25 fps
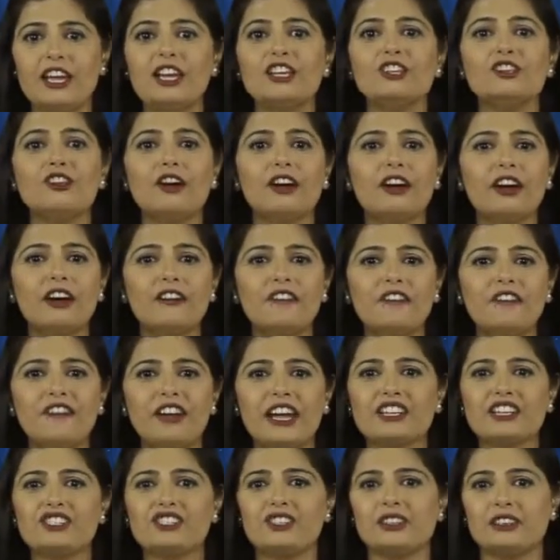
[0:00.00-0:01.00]
Your
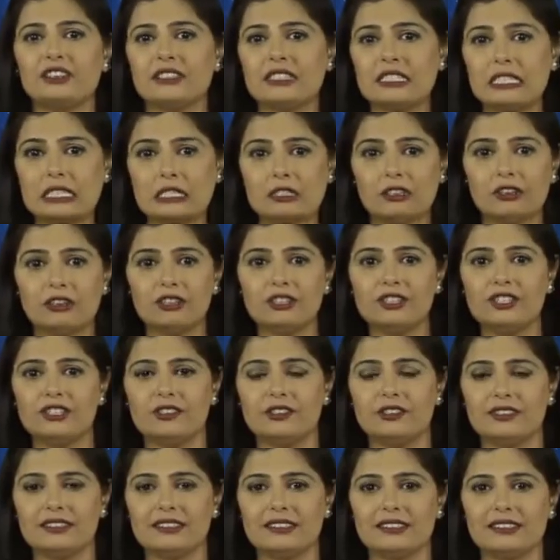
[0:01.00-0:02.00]
affection is
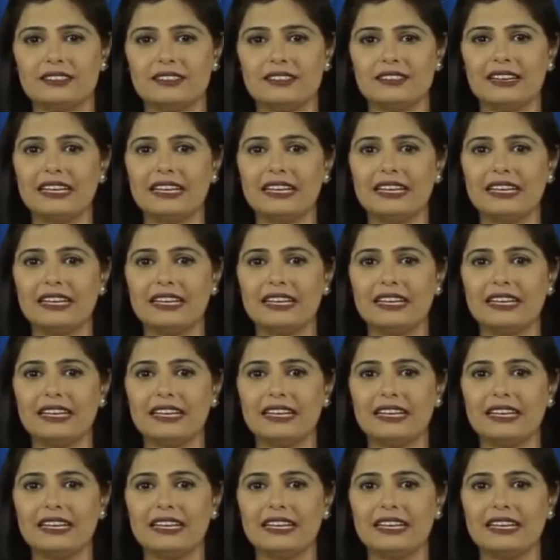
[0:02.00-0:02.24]
courteous,